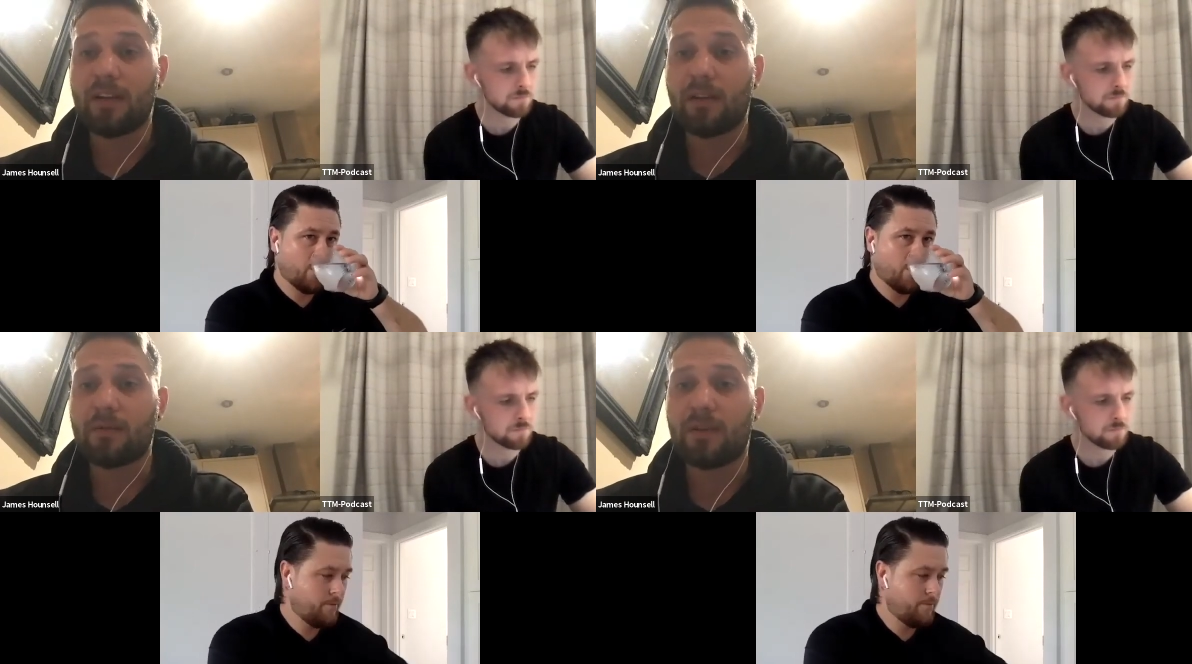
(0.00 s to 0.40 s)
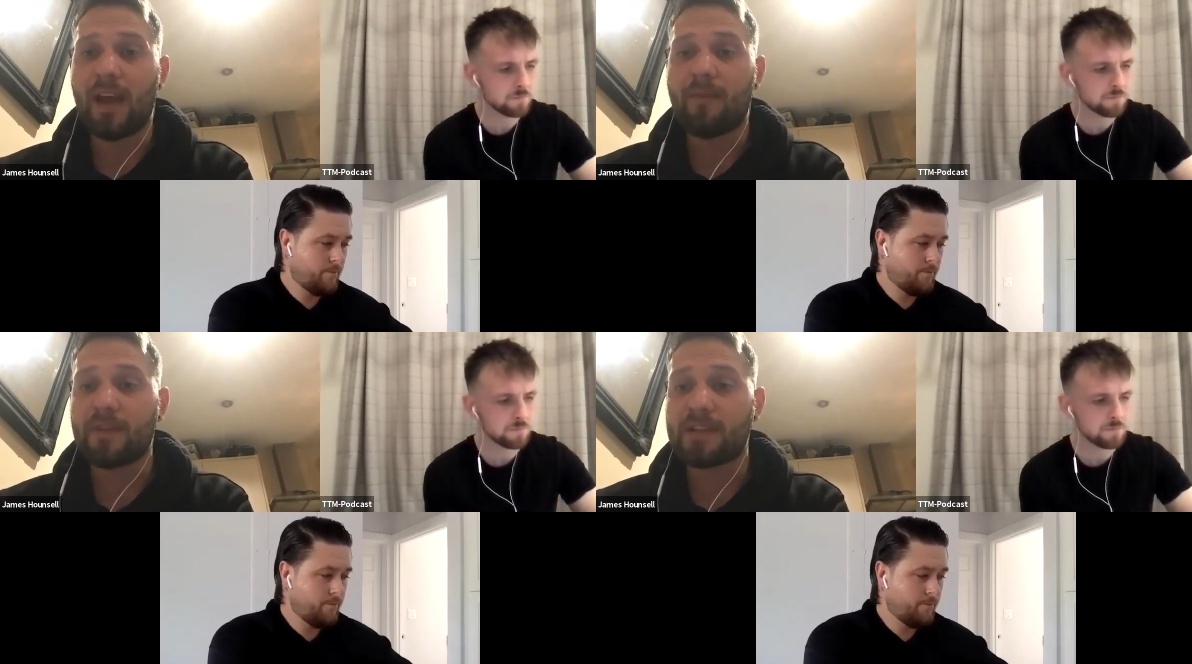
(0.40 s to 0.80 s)
Speaker 1: that the
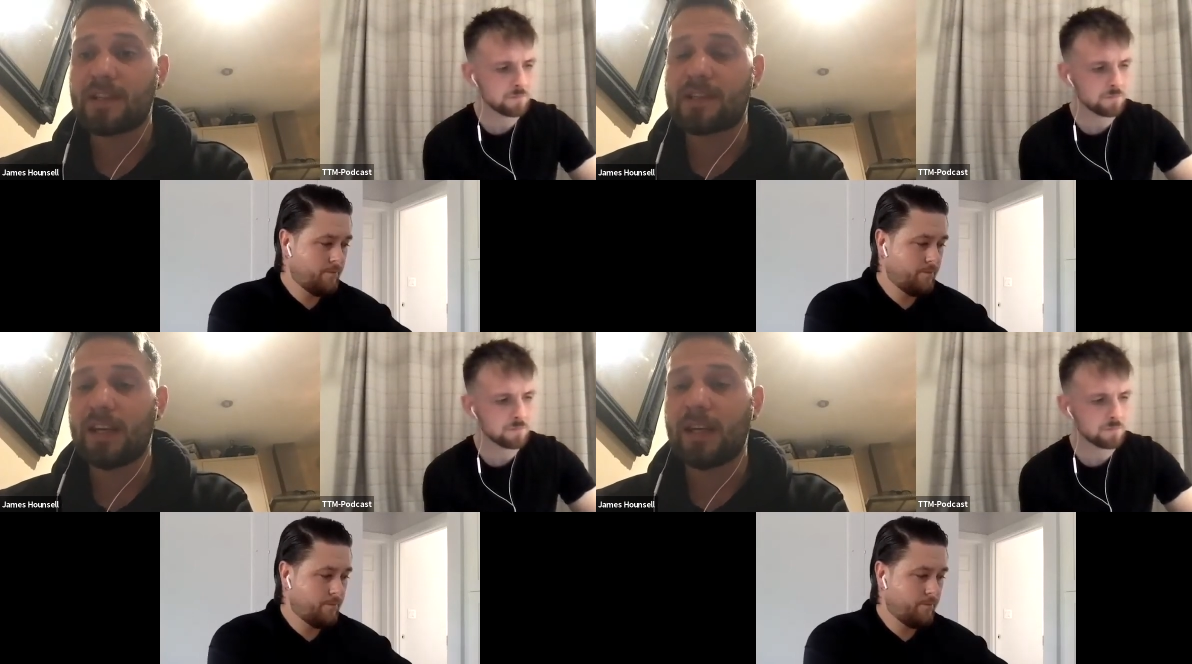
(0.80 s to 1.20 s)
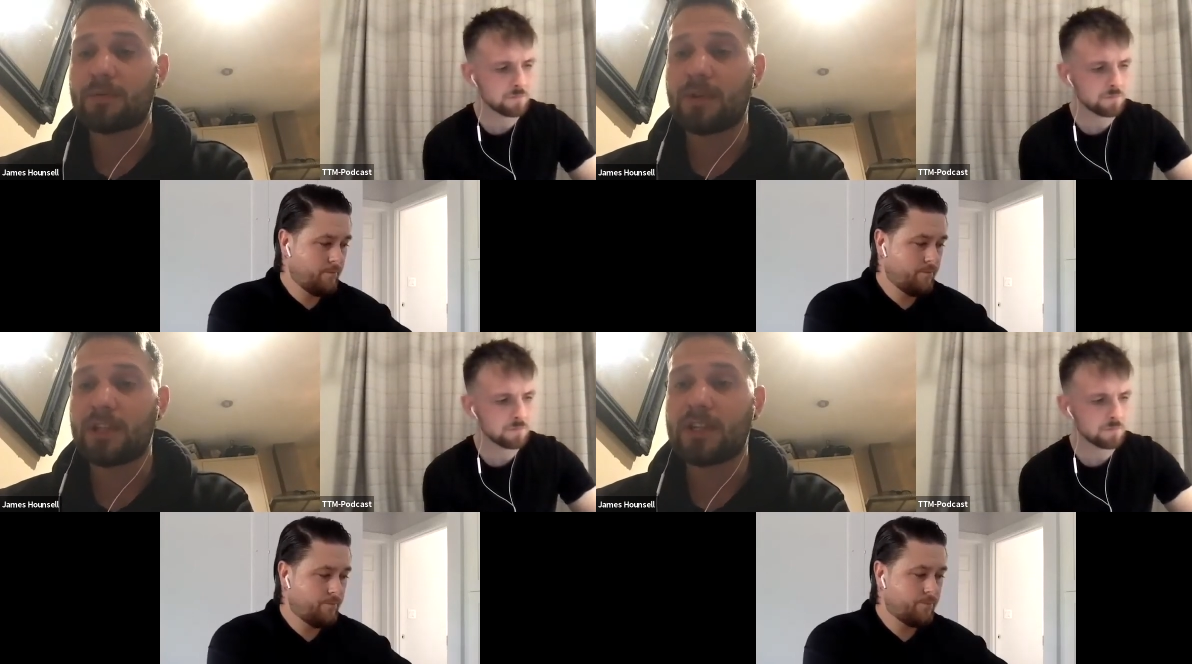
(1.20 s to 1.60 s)
emphasis at
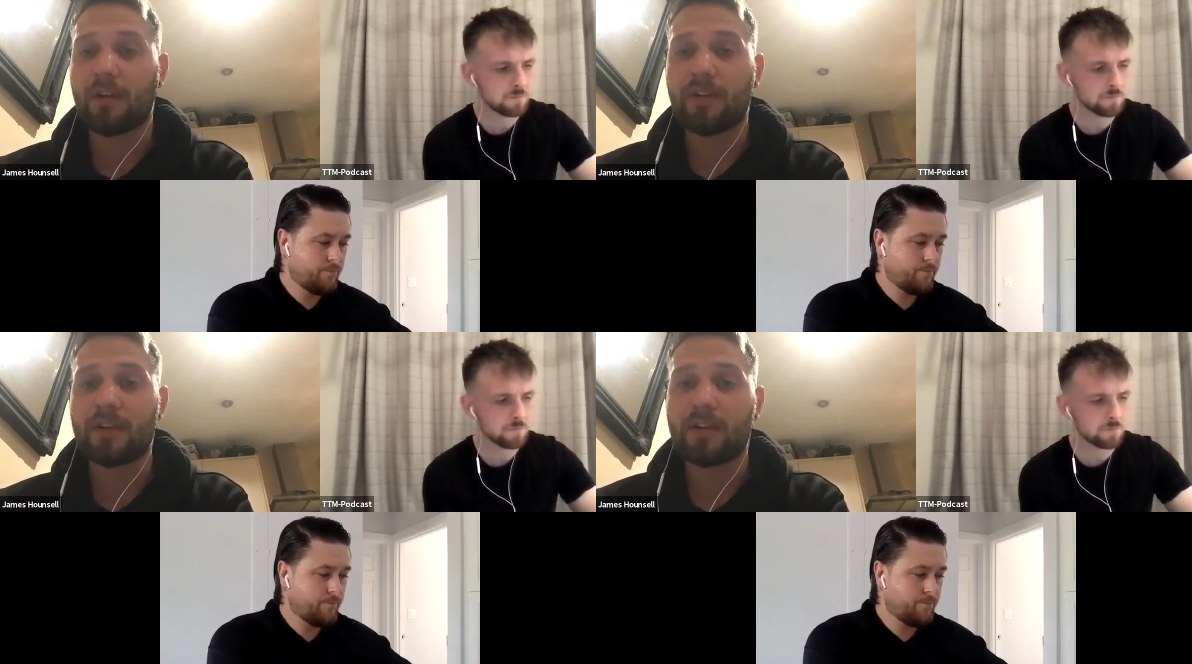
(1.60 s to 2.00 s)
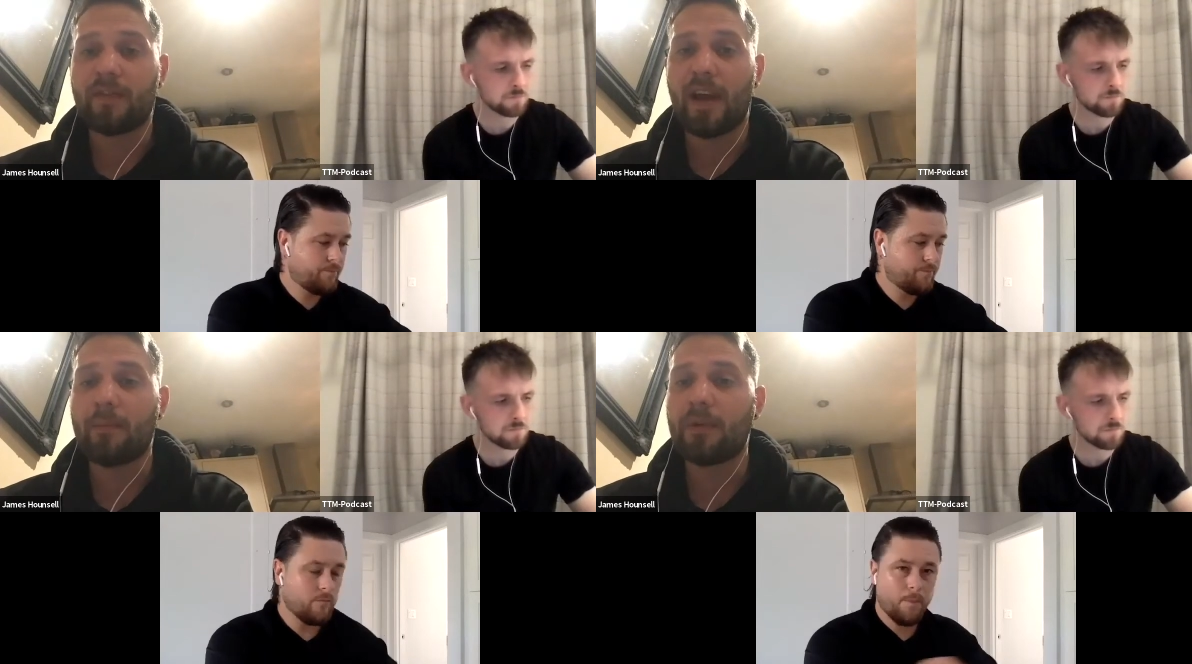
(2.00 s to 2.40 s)
Ipswich is on the
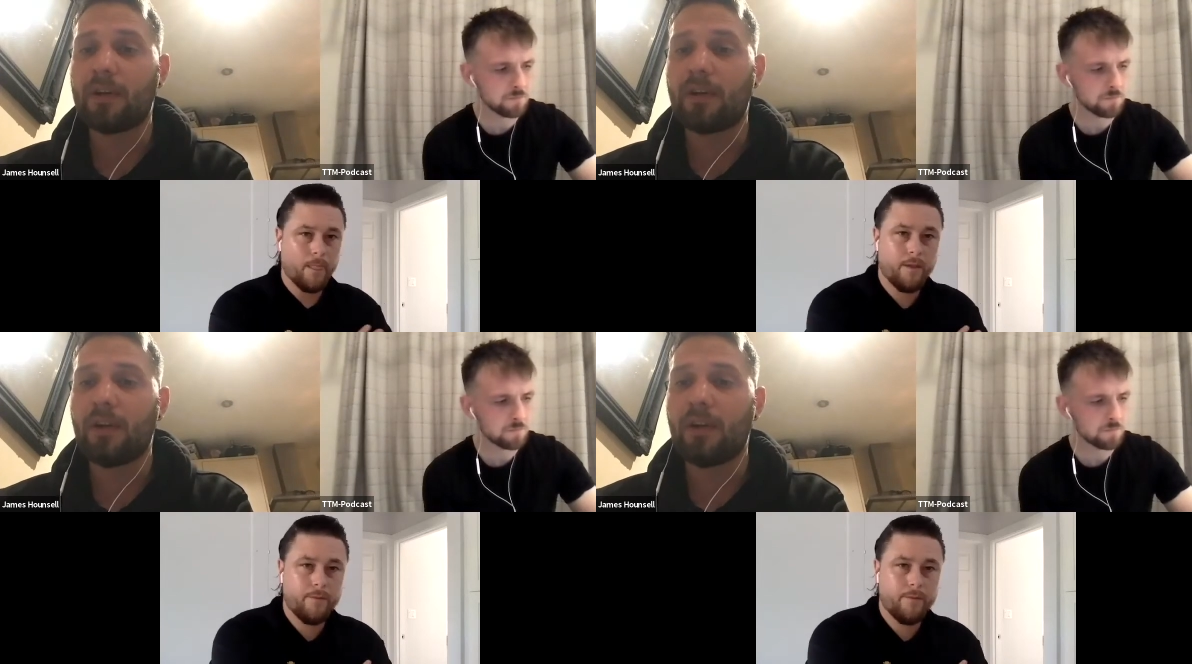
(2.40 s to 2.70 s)
development.